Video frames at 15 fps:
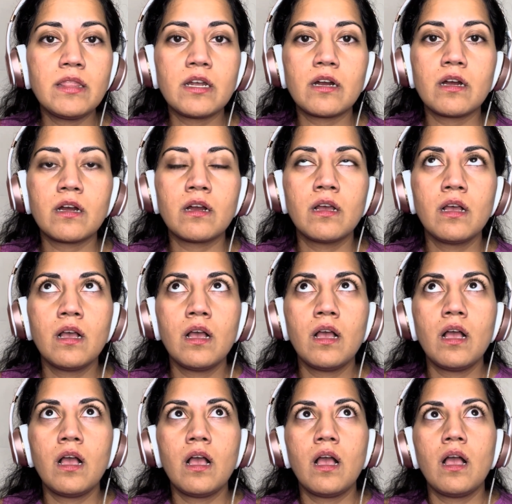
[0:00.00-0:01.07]
their
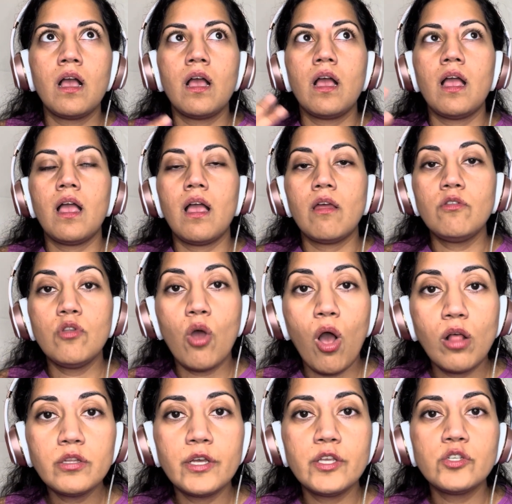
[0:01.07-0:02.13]

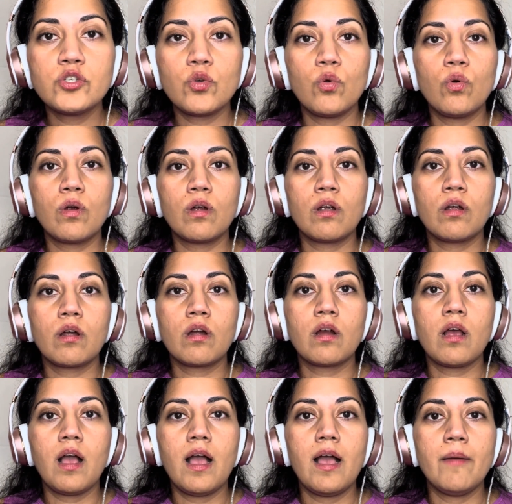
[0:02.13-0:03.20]
knowledge or
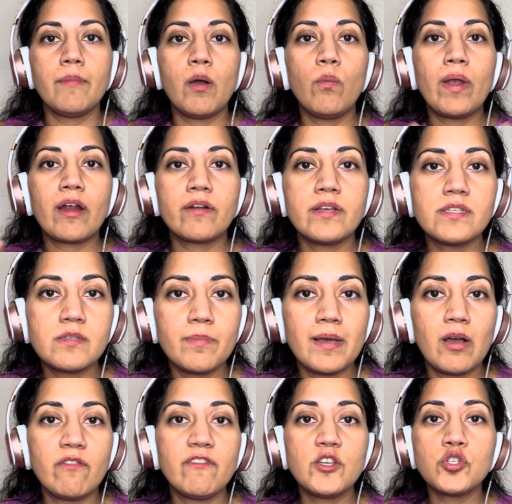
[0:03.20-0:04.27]
awareness
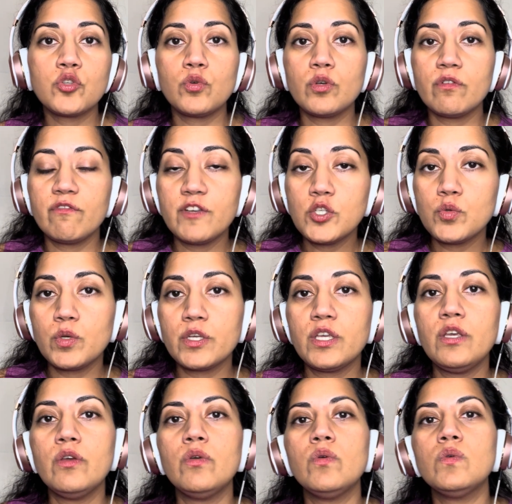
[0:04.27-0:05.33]
about visual
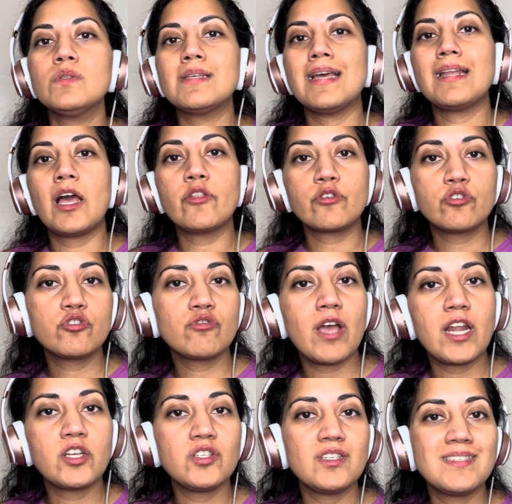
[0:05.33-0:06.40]
cues and other
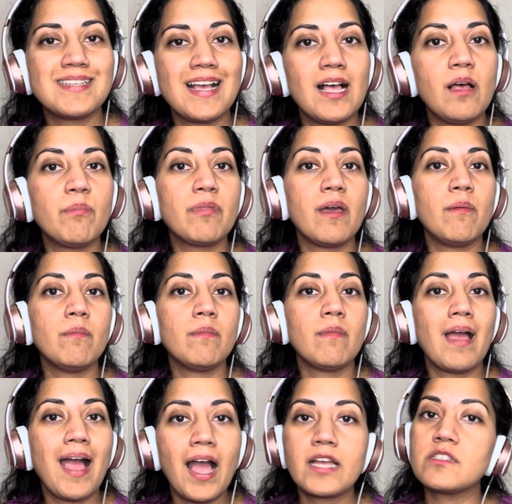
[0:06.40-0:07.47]
strategies to help them
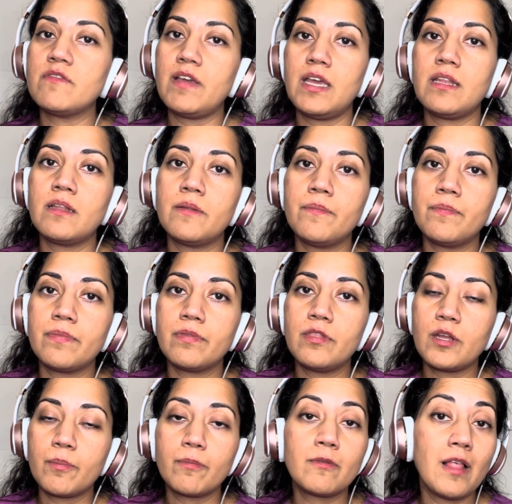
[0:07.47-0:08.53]
activate
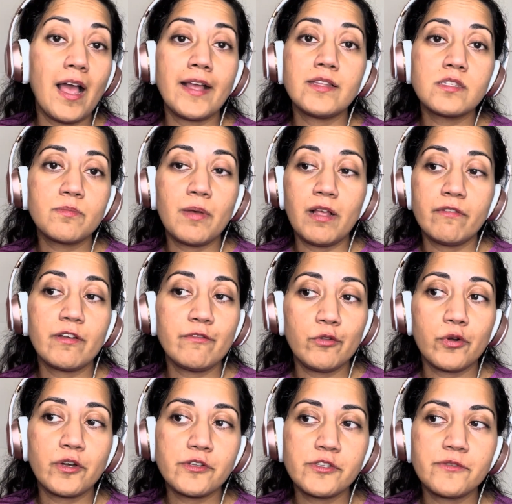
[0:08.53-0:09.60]
their clients' pelvic
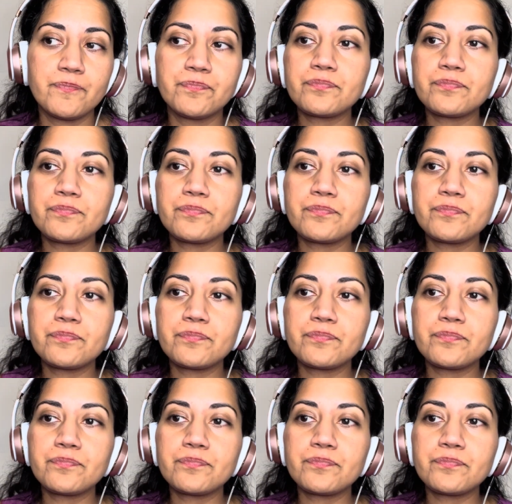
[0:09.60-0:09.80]
floors.